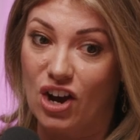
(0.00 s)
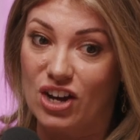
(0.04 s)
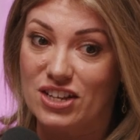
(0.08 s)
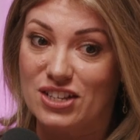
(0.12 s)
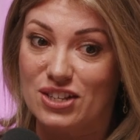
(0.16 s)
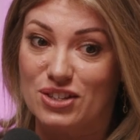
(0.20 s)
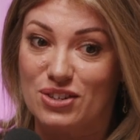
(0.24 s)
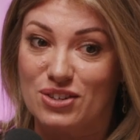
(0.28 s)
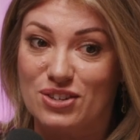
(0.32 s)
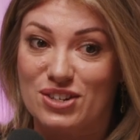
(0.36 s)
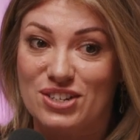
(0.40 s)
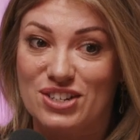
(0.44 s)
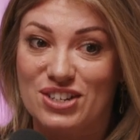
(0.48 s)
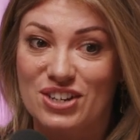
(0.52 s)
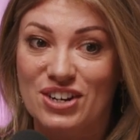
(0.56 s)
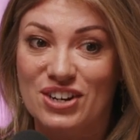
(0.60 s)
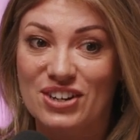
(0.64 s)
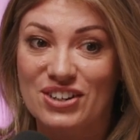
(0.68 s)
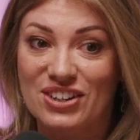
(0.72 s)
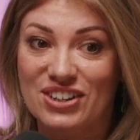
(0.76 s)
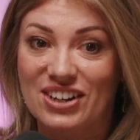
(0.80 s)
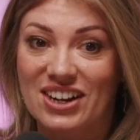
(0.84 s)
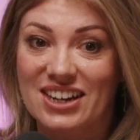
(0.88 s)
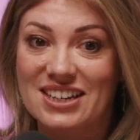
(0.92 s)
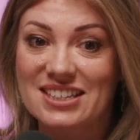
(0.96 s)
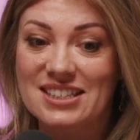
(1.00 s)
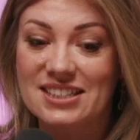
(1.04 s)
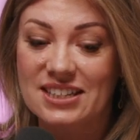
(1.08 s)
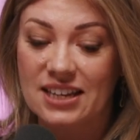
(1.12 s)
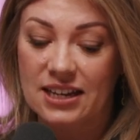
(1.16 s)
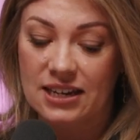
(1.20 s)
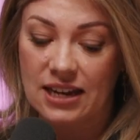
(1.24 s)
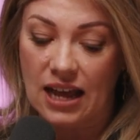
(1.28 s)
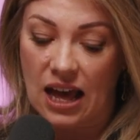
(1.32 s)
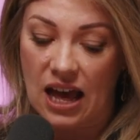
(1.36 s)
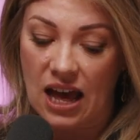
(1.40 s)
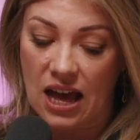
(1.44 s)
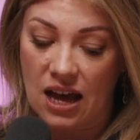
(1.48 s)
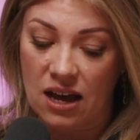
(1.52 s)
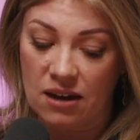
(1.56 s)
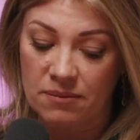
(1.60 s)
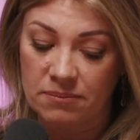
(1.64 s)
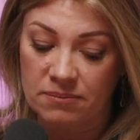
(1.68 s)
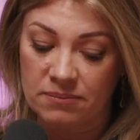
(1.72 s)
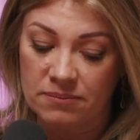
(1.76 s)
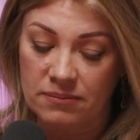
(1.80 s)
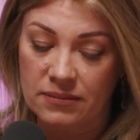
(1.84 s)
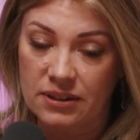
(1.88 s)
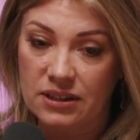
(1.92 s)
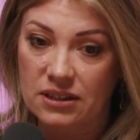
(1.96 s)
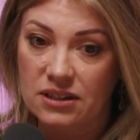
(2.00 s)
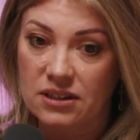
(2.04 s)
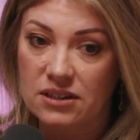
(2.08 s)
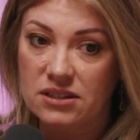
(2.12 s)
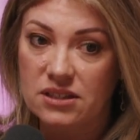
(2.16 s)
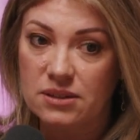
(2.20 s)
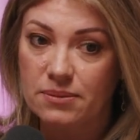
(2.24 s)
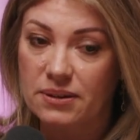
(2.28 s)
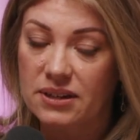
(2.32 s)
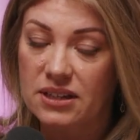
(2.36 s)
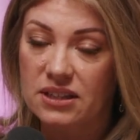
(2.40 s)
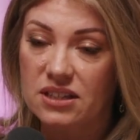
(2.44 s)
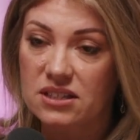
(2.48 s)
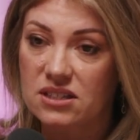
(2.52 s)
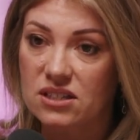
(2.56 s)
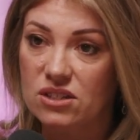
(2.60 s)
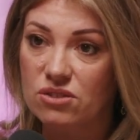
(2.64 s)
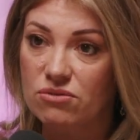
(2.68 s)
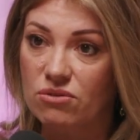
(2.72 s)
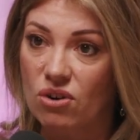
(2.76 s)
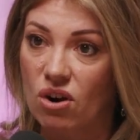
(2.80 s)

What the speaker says: I looked at her and I said, sweetie, this is